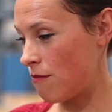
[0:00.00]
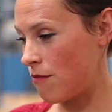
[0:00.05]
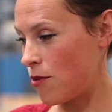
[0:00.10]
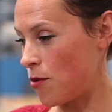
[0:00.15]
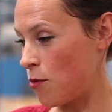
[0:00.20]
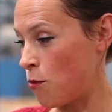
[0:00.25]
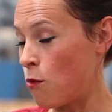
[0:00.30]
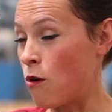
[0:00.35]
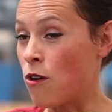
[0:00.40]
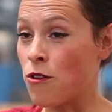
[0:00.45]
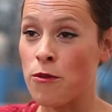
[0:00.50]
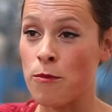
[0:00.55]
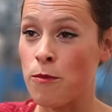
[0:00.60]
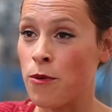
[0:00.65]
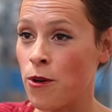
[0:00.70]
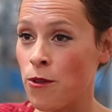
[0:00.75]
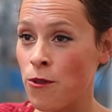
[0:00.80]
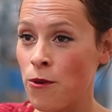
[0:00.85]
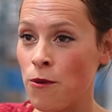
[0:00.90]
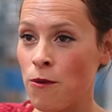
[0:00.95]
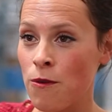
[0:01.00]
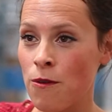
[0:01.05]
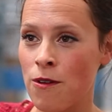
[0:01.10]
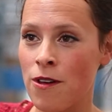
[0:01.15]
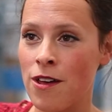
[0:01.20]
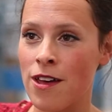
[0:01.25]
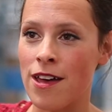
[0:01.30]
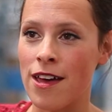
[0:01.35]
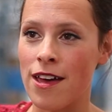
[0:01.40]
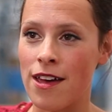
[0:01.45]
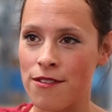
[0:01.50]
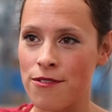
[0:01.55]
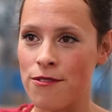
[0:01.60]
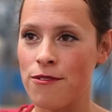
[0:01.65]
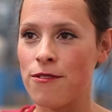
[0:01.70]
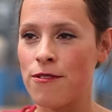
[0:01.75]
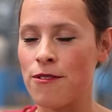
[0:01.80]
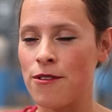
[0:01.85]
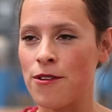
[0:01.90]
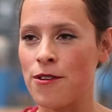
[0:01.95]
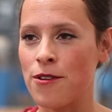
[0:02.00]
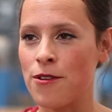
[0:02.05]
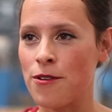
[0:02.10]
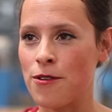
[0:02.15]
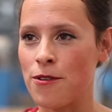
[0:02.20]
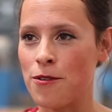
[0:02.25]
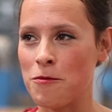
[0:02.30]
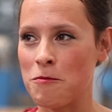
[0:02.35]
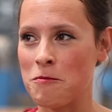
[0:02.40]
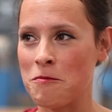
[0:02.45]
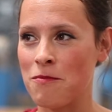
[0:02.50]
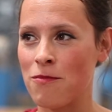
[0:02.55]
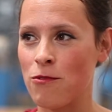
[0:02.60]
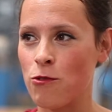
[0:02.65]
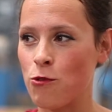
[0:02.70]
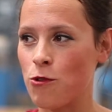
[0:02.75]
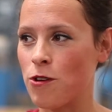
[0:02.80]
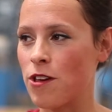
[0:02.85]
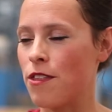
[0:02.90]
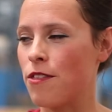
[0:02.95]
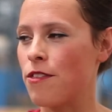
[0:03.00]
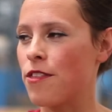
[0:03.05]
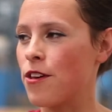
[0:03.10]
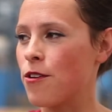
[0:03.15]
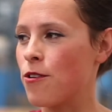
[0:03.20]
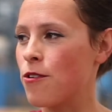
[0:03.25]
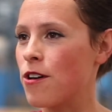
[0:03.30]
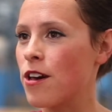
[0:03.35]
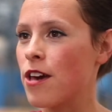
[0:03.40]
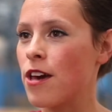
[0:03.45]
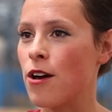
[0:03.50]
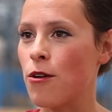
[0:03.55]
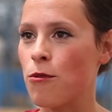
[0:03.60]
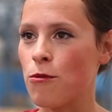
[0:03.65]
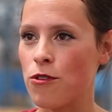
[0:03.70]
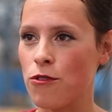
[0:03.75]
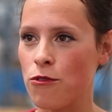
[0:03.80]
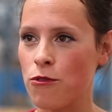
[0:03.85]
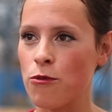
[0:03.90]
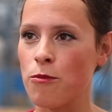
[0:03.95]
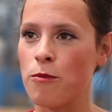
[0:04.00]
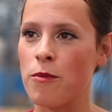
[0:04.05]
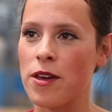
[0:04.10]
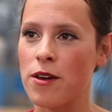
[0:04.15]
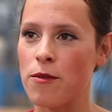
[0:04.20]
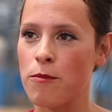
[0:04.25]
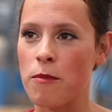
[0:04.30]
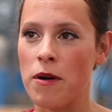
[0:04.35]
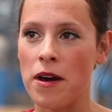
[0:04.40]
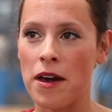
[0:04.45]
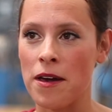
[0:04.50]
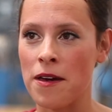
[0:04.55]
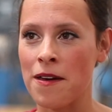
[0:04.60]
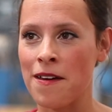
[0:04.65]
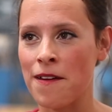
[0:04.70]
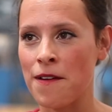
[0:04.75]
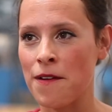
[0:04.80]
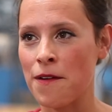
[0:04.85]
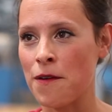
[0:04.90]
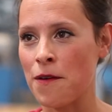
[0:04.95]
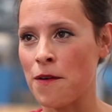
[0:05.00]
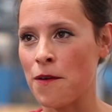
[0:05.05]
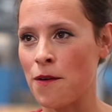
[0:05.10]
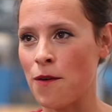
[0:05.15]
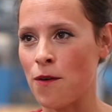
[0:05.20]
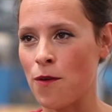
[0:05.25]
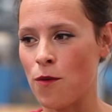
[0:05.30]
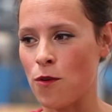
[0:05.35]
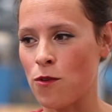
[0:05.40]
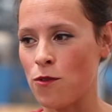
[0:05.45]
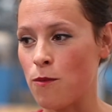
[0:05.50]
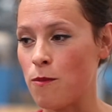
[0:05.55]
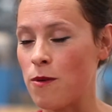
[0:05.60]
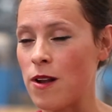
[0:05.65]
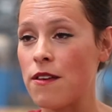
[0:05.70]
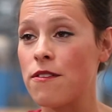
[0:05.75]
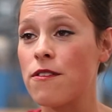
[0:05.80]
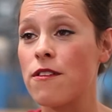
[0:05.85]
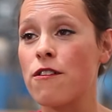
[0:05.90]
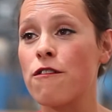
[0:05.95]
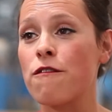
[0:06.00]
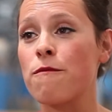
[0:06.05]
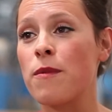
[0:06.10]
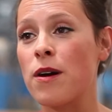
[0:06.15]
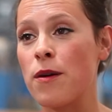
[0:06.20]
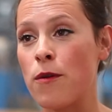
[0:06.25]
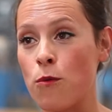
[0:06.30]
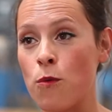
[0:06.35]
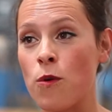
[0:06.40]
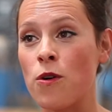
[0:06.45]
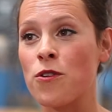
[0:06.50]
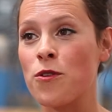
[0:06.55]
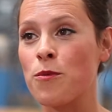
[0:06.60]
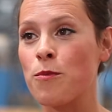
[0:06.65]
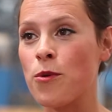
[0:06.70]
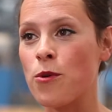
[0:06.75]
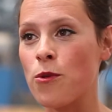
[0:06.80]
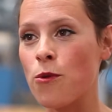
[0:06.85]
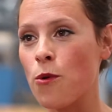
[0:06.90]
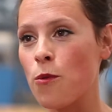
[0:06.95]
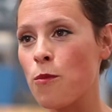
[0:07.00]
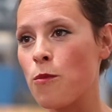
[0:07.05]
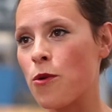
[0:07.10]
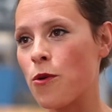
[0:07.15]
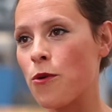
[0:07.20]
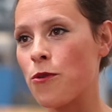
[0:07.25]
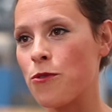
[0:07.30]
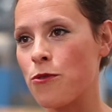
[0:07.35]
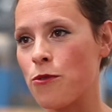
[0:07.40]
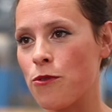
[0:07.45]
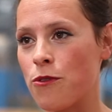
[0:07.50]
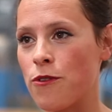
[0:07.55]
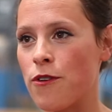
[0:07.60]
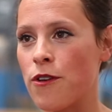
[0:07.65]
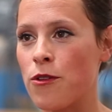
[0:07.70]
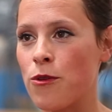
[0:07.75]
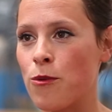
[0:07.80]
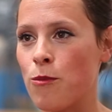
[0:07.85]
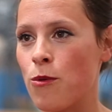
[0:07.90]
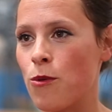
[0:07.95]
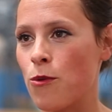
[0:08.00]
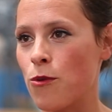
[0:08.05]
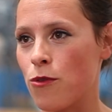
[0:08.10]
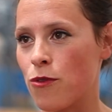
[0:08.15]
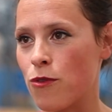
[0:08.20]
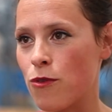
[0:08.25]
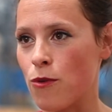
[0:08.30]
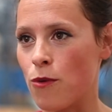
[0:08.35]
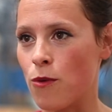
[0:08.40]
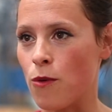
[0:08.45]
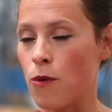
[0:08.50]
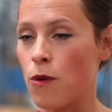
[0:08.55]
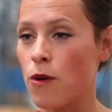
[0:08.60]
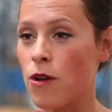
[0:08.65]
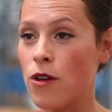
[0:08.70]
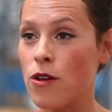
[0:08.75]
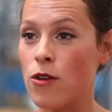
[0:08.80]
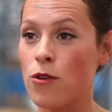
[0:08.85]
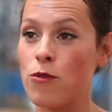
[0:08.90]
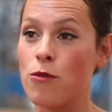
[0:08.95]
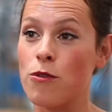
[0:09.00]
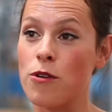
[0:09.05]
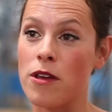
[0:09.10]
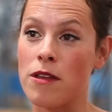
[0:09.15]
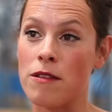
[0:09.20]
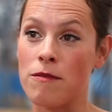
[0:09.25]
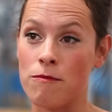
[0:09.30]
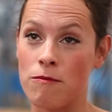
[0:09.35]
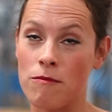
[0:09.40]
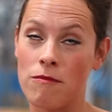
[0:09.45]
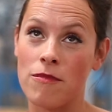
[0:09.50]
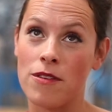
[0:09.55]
a water bottle, and you can think, okay, I want to make the plastic of my water bottle more sustainable. So you can,